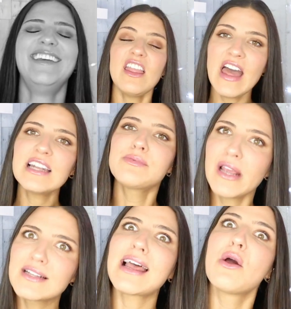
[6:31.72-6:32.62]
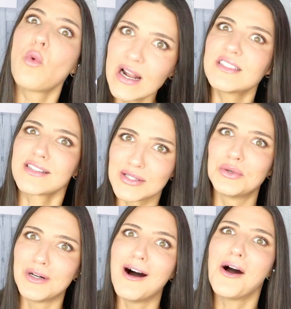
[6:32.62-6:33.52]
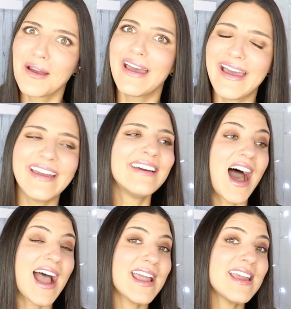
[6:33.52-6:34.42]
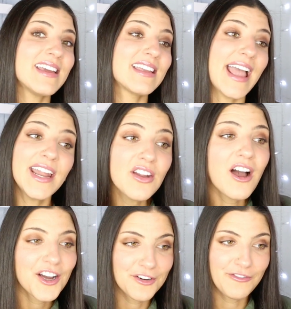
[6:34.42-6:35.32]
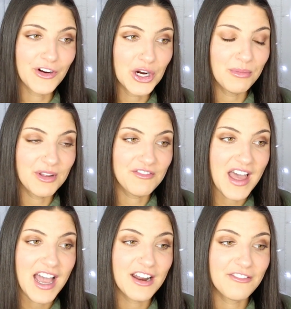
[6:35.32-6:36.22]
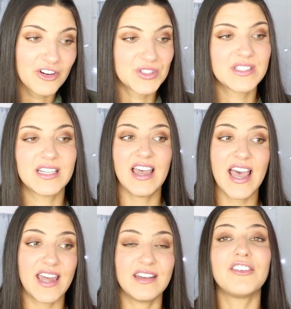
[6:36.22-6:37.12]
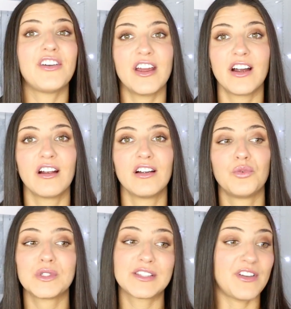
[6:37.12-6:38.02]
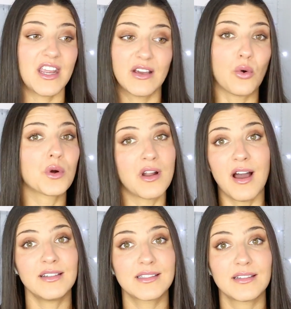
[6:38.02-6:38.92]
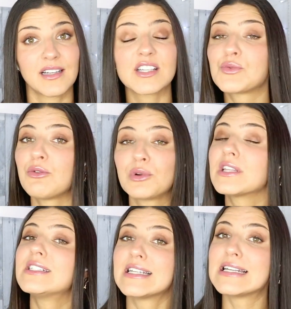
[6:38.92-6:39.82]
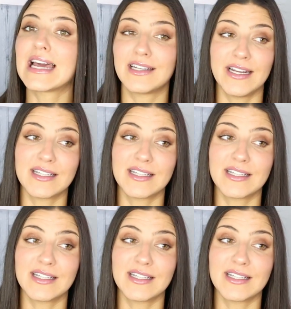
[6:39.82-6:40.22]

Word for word: And that is because I went to school, okay? I cannot confirm if that first head of hair was fake or not, because we really didn't get an